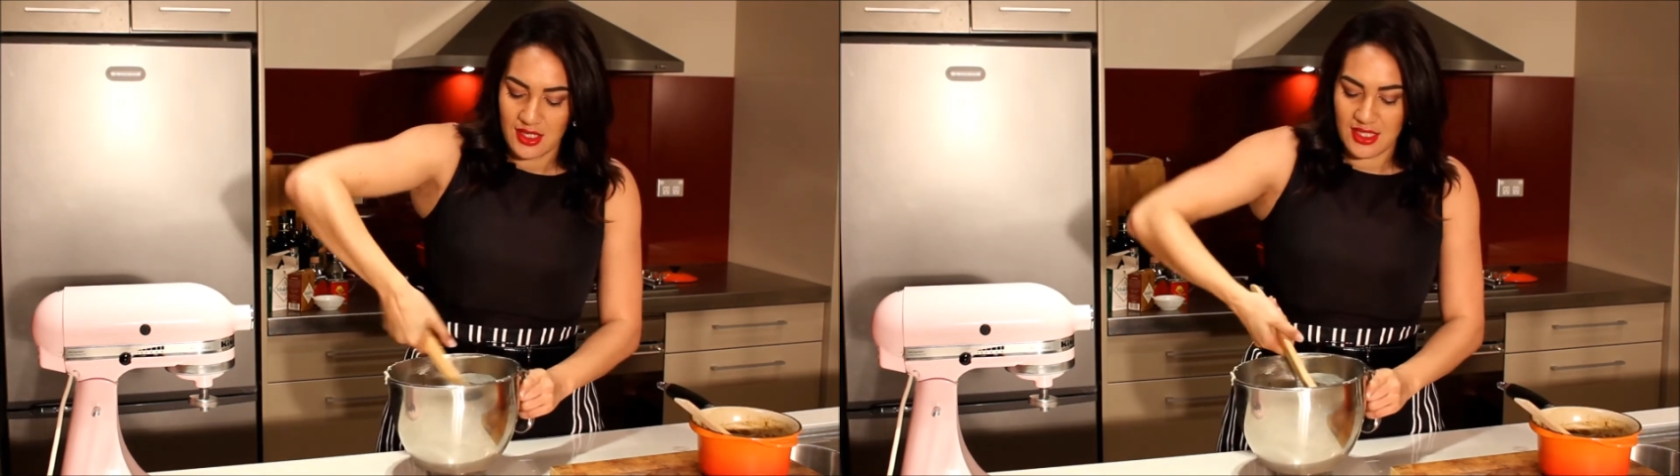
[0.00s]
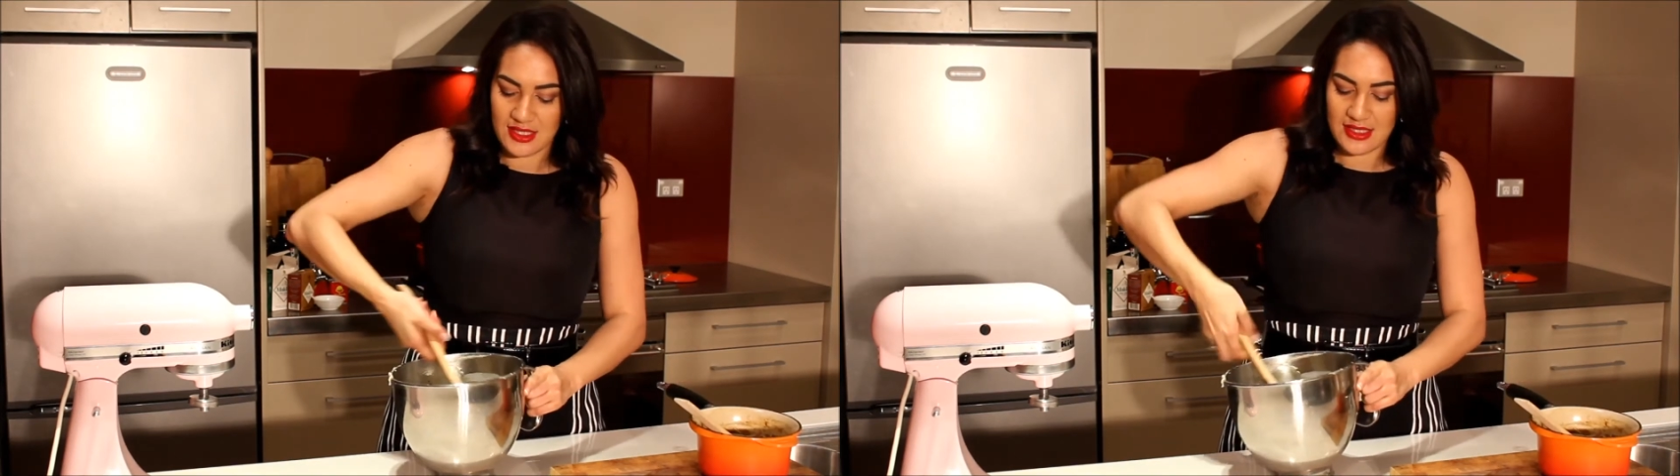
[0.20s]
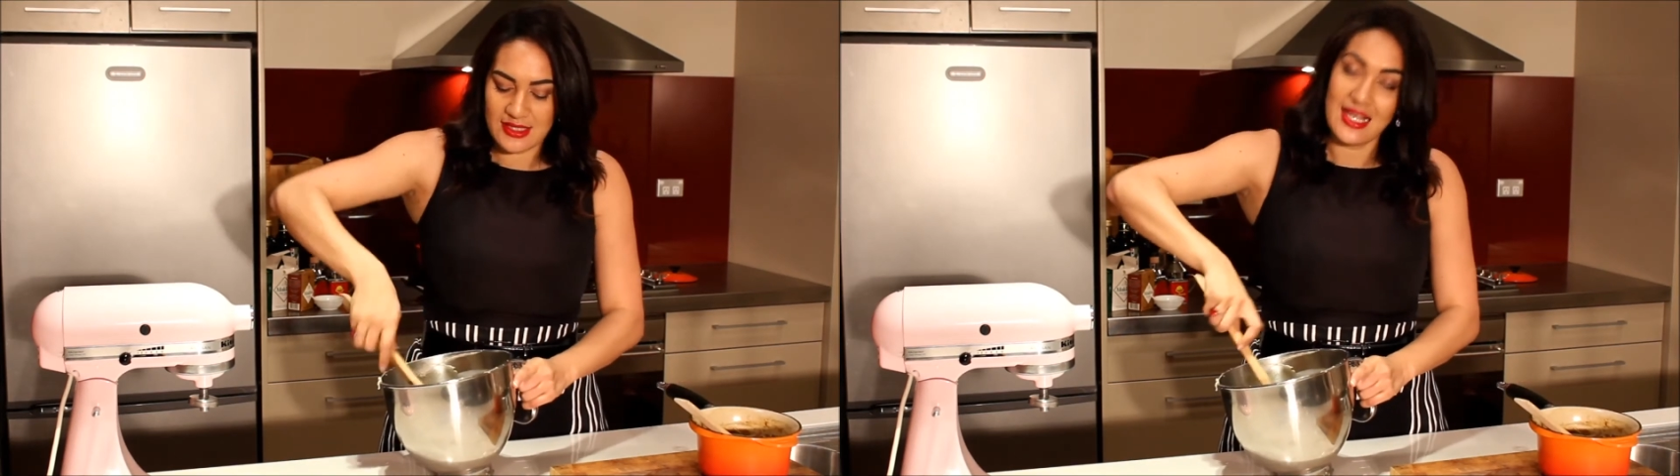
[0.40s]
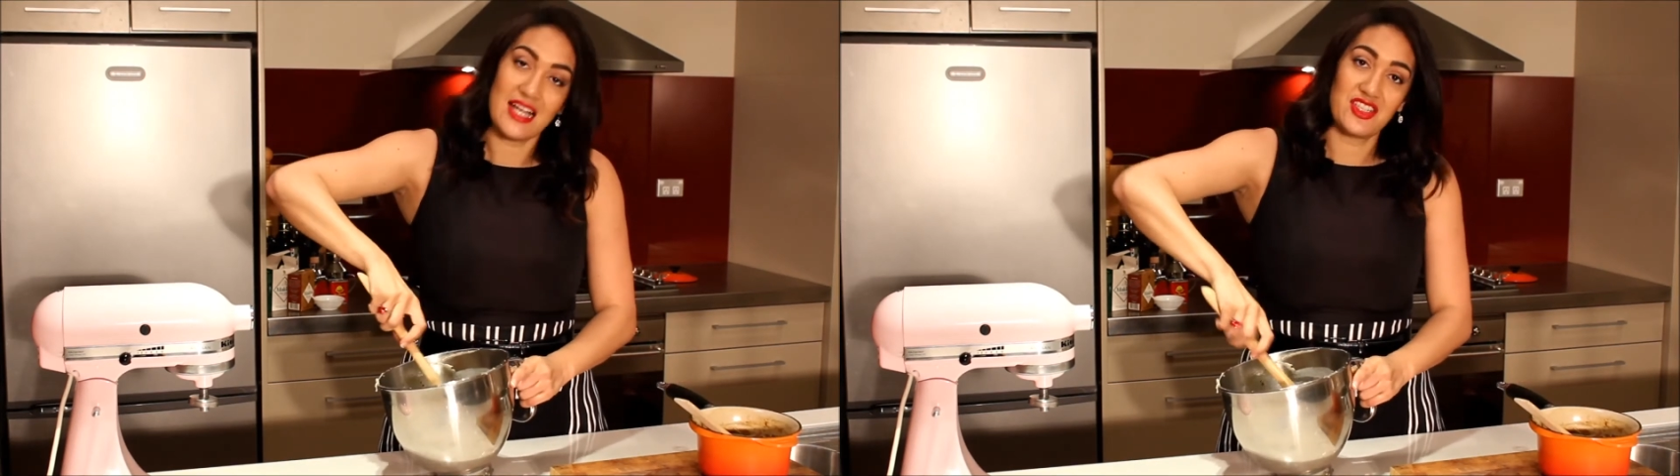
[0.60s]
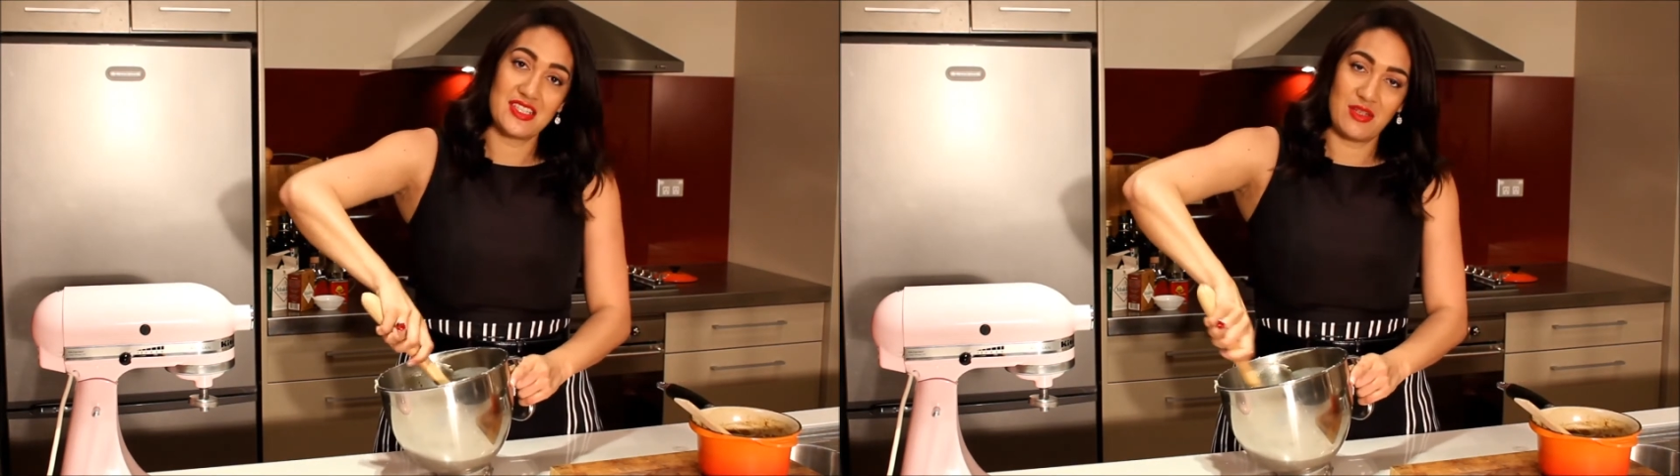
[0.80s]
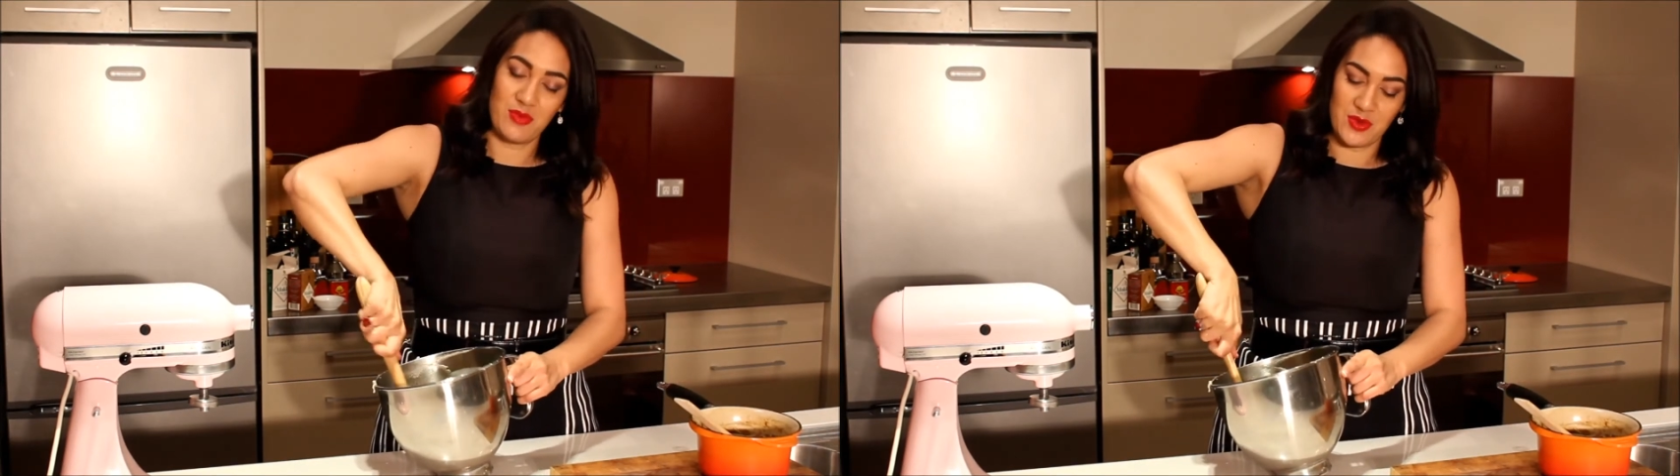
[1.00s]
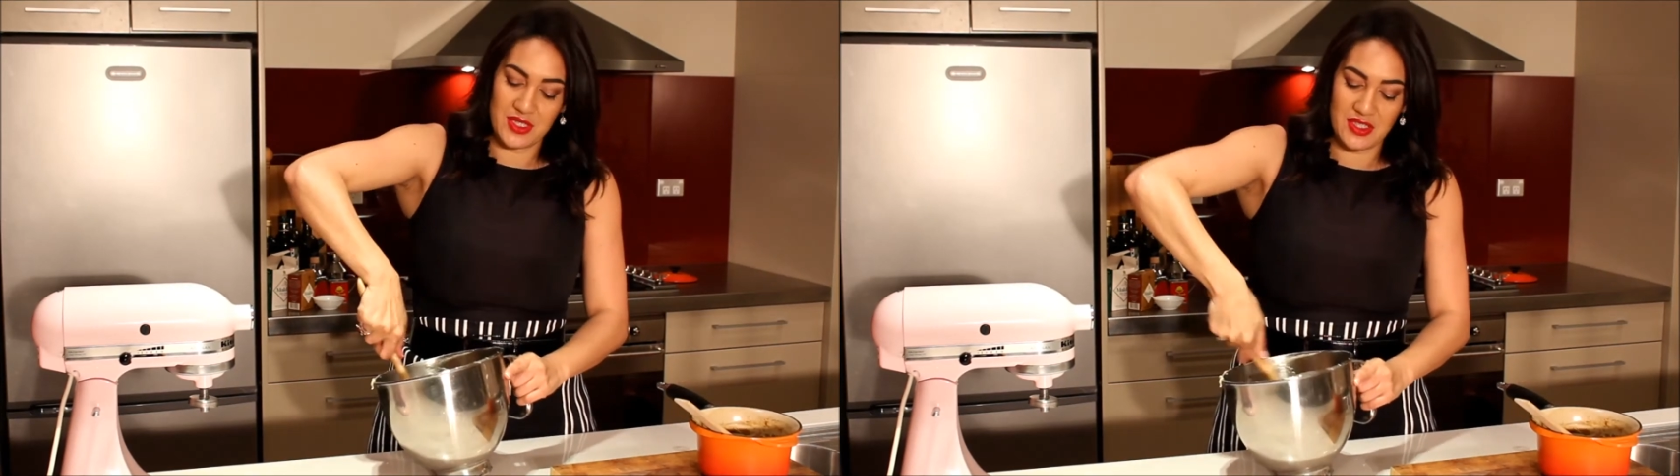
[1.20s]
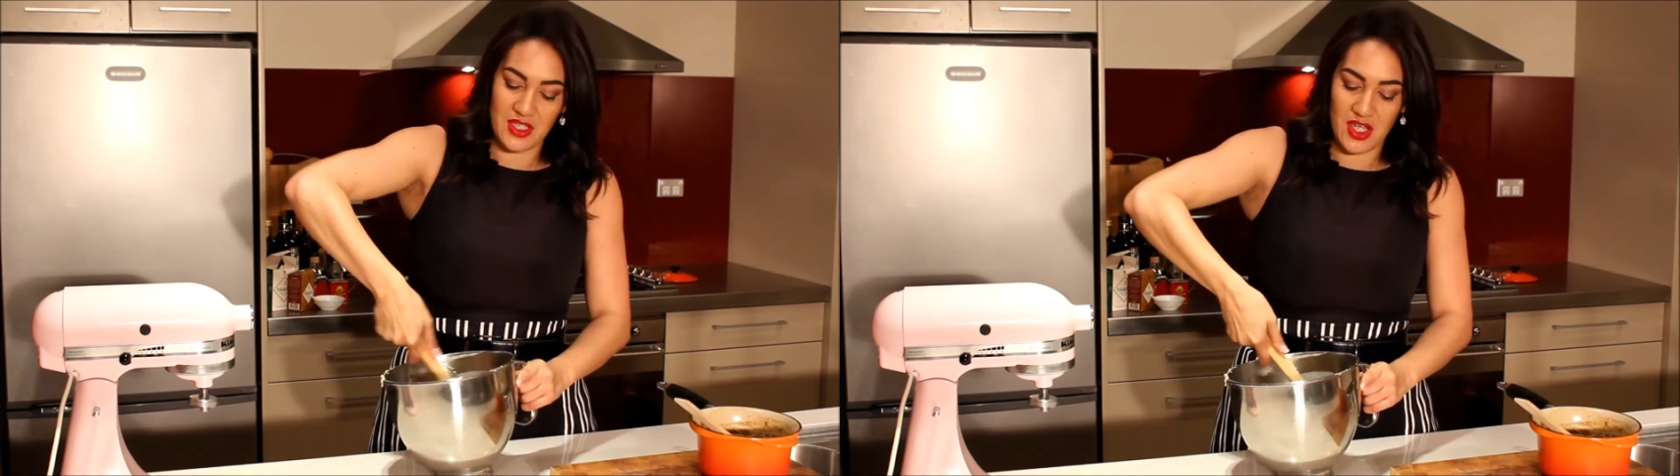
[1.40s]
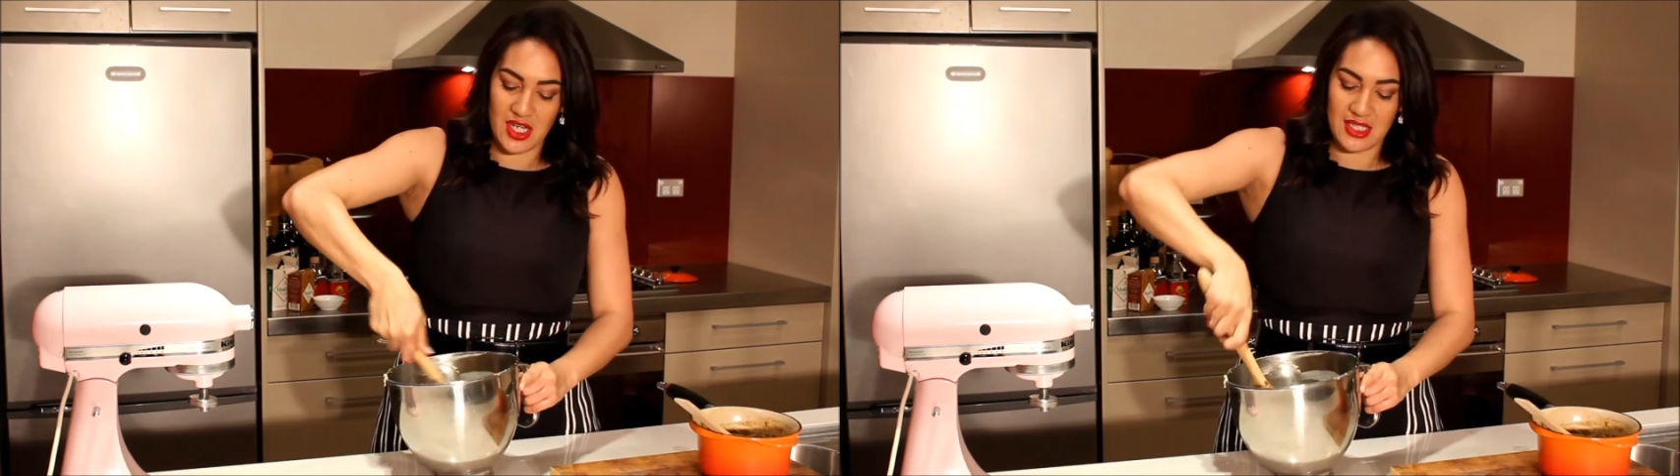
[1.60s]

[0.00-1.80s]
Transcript: This is such a simple dessert.